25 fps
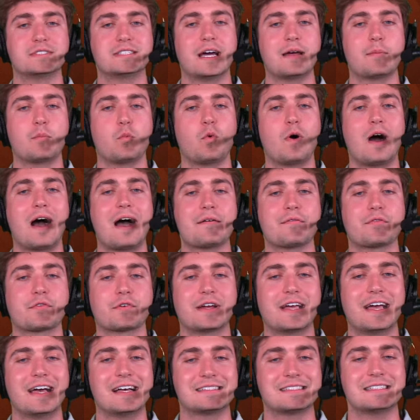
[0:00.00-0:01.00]
Type Y for
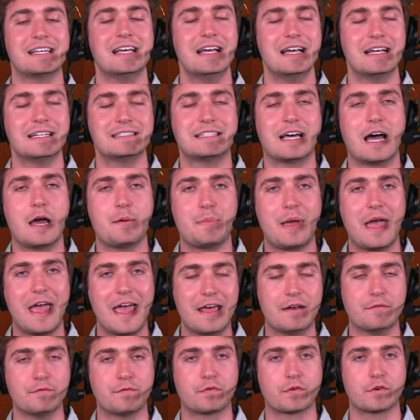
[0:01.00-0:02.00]
yes, type
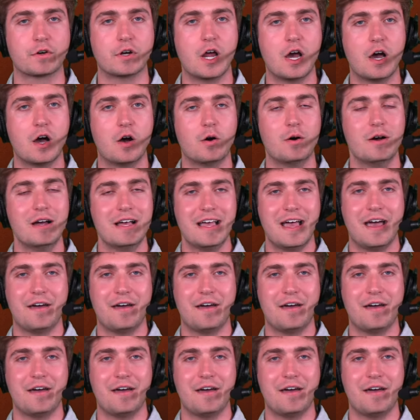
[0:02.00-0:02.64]
N for no.